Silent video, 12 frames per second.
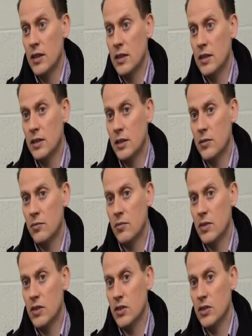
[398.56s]
Um,
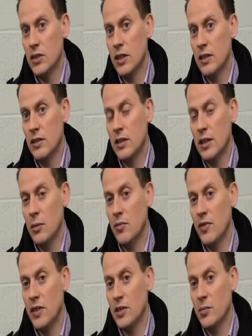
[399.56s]
there's a club
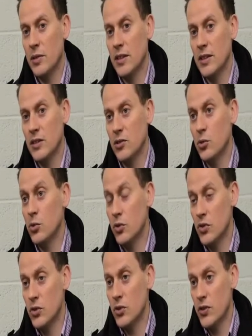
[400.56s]
finder by a Google
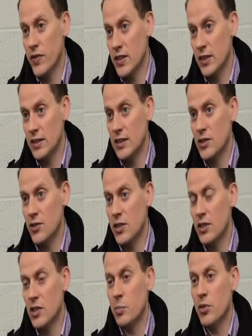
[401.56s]
search facility, so you
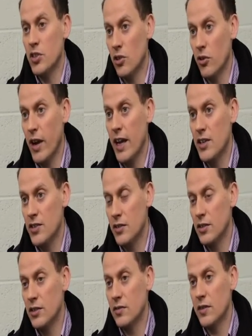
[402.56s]
can just put in your location
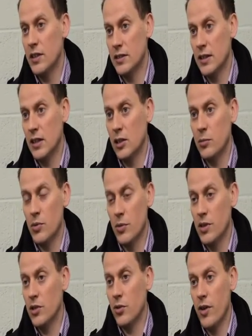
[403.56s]
and you'll find the clubs
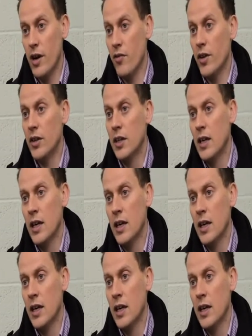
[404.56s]
within your area.